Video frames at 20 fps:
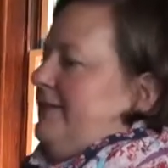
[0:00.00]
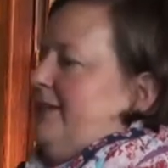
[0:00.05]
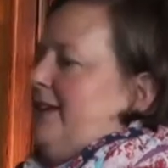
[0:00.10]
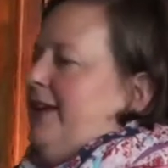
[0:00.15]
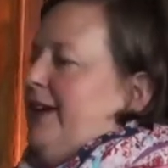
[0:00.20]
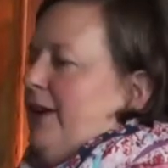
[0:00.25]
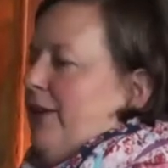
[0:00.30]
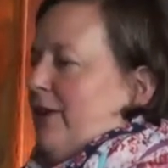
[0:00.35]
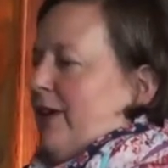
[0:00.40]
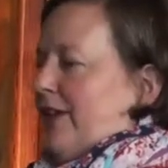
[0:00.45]

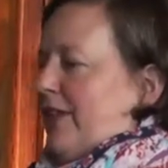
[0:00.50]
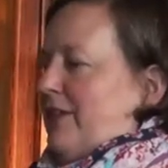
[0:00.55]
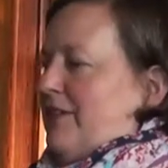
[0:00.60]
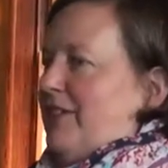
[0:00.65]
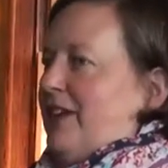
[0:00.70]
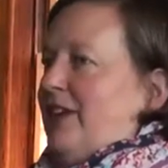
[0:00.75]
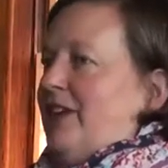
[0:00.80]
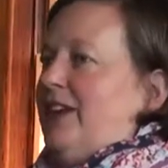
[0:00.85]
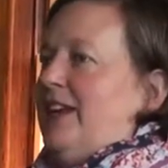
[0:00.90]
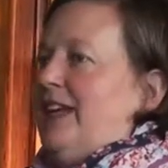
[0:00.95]
You know, on the
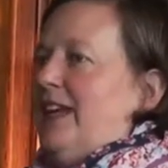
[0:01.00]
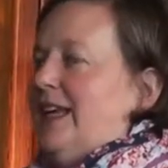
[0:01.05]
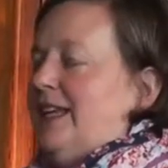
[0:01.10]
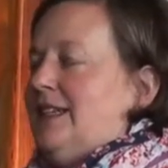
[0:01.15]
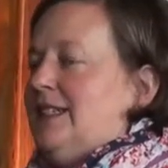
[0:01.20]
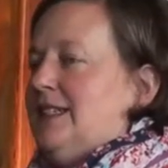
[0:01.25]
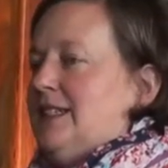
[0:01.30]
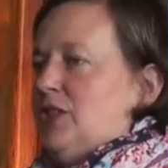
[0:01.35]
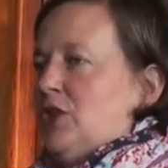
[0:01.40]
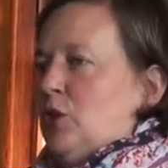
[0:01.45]
very
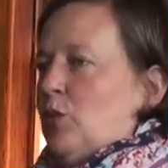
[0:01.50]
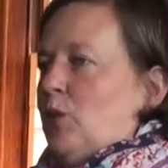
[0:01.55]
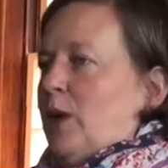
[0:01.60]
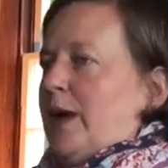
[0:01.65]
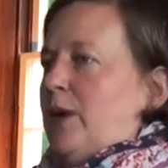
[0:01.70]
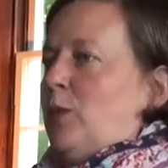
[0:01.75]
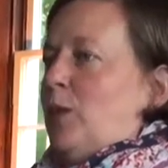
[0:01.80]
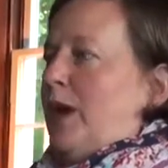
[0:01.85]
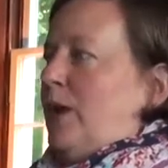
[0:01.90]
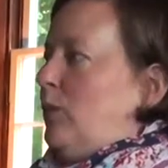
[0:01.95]
end is your
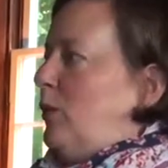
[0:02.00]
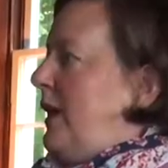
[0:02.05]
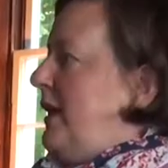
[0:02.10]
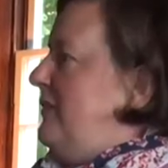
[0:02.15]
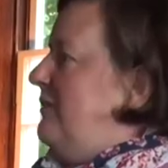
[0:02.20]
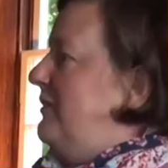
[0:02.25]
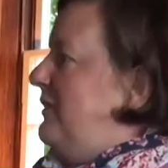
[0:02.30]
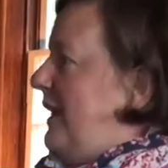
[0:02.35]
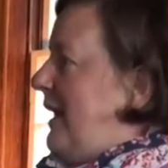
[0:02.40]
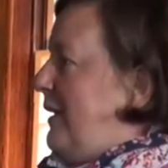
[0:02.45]
white, white,
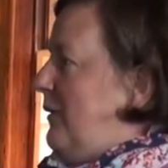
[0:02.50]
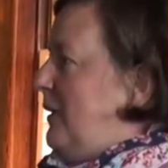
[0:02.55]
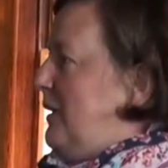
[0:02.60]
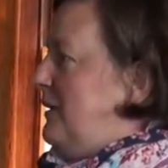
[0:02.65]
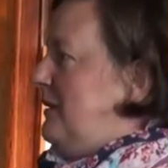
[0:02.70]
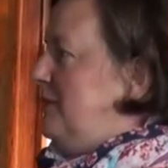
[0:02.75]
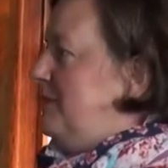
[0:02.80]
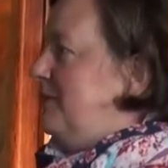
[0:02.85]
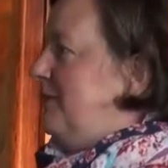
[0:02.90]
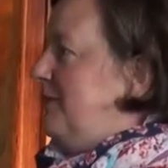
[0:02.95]
white
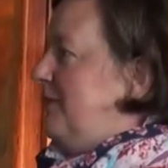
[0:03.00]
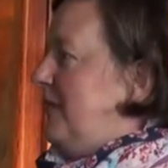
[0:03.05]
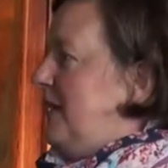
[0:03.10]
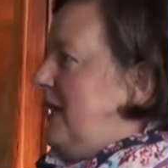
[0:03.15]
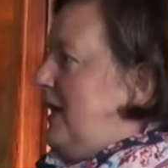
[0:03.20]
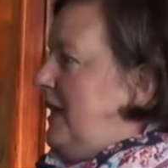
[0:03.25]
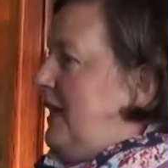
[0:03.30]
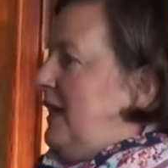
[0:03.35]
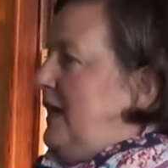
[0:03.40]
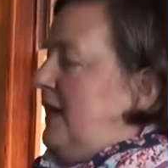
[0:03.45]
flour.
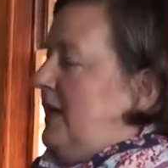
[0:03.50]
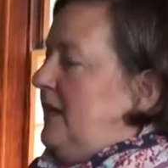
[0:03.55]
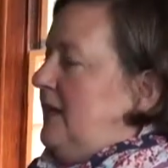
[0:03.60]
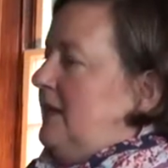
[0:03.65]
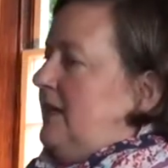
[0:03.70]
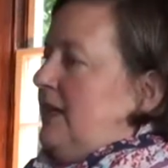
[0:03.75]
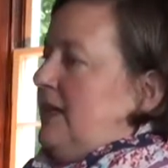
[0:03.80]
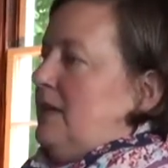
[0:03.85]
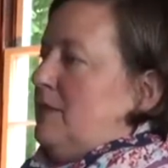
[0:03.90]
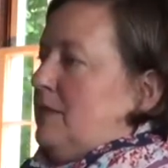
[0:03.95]

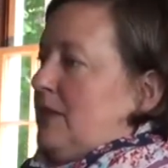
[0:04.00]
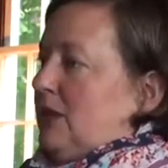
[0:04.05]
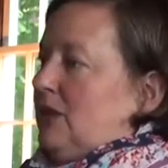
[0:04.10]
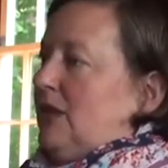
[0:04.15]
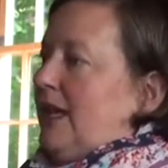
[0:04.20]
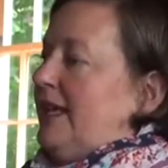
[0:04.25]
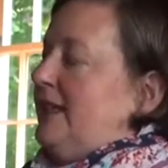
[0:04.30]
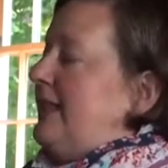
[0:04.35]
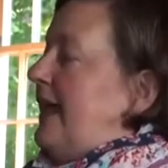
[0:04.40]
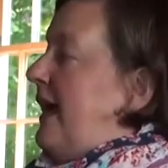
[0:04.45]
And in a mill
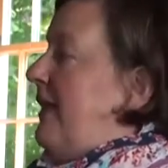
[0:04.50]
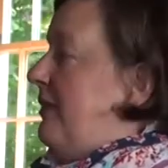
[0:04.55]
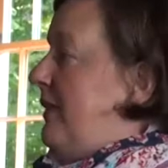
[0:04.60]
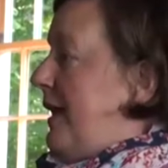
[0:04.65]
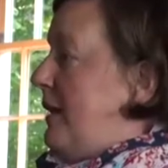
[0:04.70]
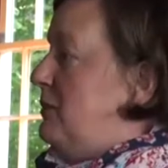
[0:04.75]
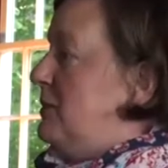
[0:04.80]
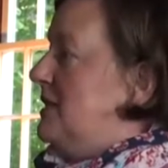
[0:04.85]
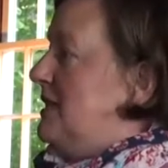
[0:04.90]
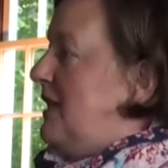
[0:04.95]
like that,
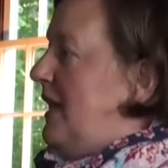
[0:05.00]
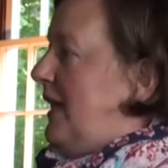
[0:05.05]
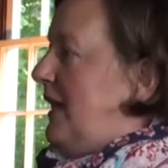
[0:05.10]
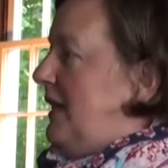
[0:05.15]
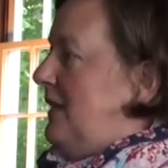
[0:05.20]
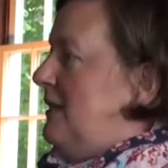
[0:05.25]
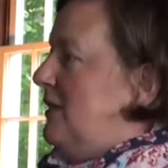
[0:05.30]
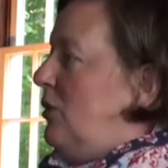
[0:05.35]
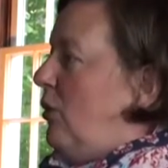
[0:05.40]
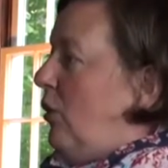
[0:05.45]
that was the
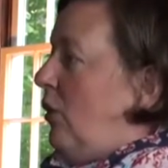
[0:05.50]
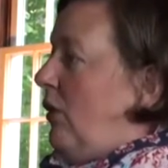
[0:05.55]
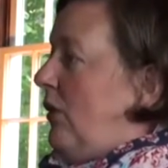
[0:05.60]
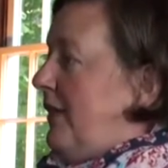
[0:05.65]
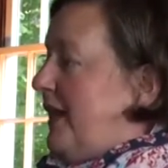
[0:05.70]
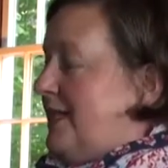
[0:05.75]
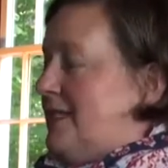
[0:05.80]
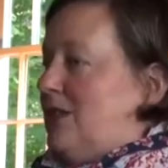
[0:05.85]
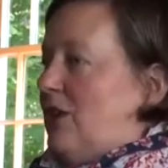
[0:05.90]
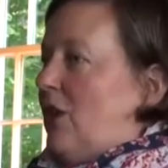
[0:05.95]
end
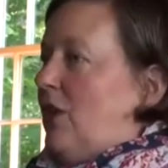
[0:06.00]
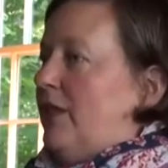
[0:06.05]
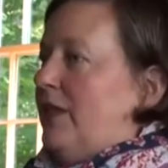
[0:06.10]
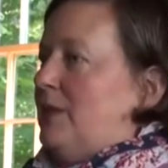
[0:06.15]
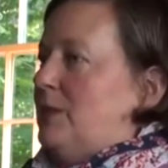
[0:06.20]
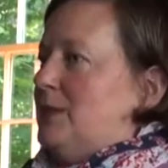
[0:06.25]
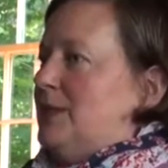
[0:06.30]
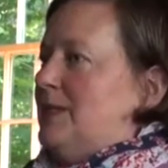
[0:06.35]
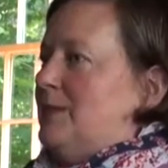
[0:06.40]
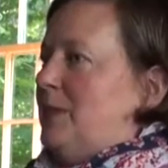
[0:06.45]
goal. That's all
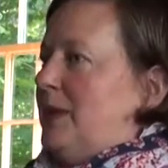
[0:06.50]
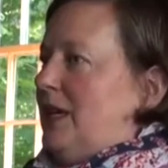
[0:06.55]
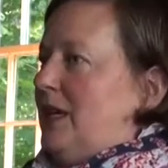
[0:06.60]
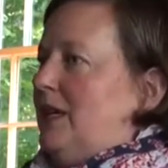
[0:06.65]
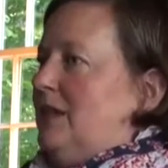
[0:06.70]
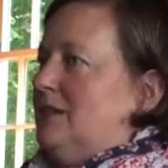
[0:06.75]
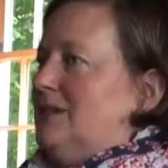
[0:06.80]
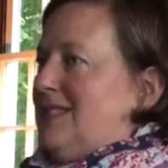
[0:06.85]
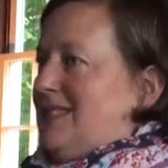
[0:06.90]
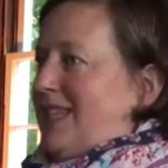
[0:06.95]
that was
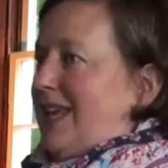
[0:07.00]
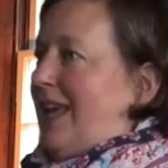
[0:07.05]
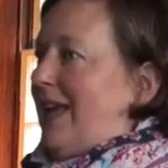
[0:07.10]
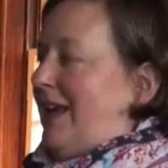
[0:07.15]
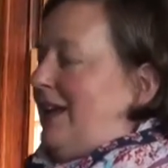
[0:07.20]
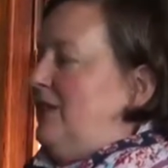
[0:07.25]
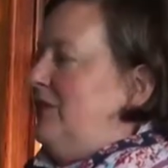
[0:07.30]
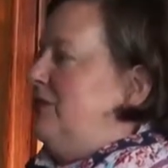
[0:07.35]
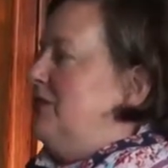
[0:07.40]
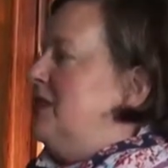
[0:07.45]
being
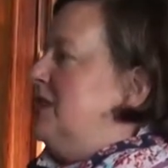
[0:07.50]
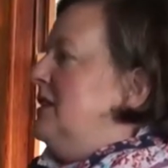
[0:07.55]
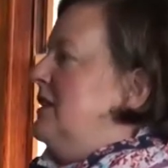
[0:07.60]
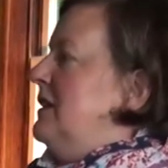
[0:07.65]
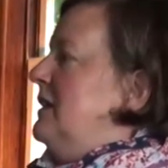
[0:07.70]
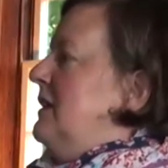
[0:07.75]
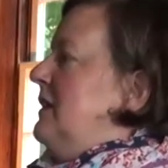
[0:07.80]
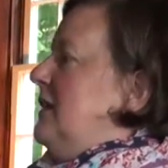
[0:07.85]
saved.